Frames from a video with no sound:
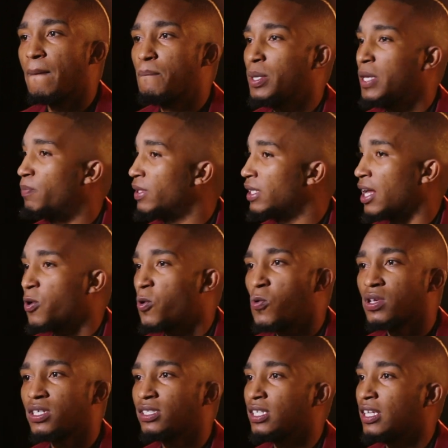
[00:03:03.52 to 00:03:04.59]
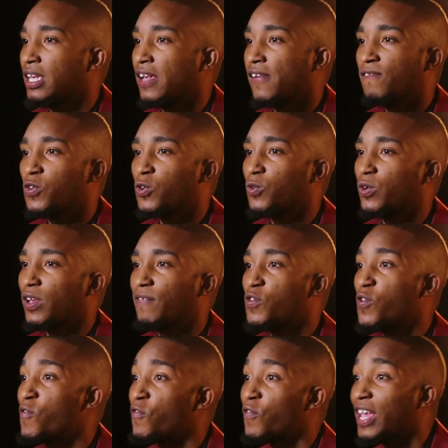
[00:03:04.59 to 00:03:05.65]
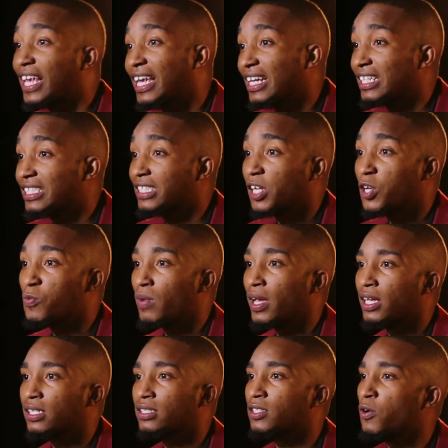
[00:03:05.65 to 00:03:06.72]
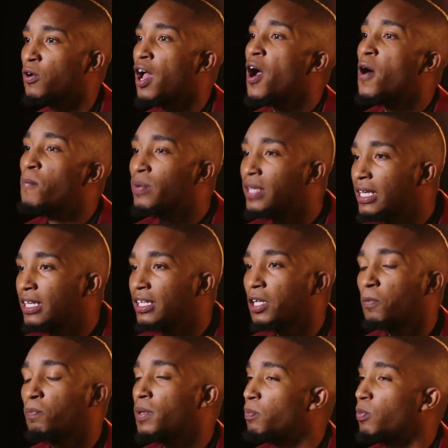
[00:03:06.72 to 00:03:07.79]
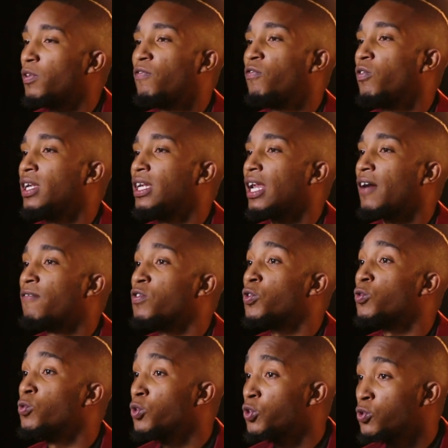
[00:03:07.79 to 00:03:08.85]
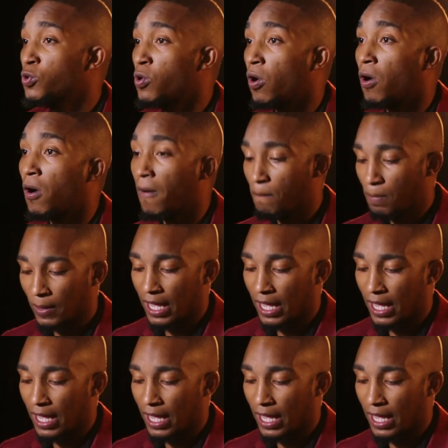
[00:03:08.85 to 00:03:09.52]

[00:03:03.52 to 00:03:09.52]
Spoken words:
People can always see if you're faking it till you make it. So be real, people fall in love with who you are.